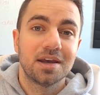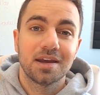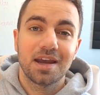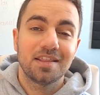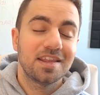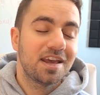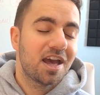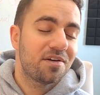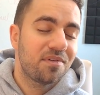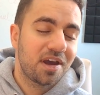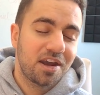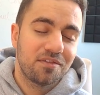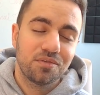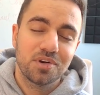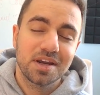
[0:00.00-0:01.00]
and they have
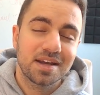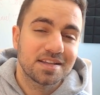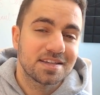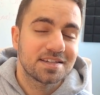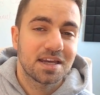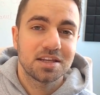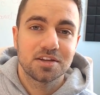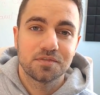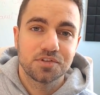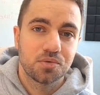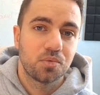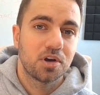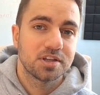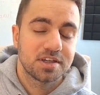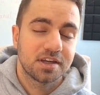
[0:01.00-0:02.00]
every incentive to
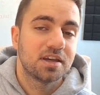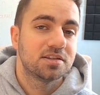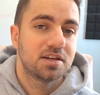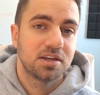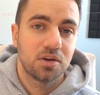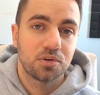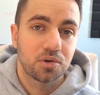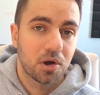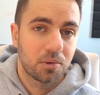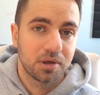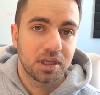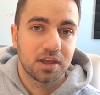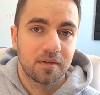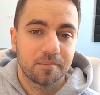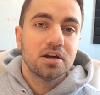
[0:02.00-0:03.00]
want to continue growing
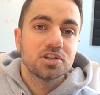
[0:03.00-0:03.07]
it.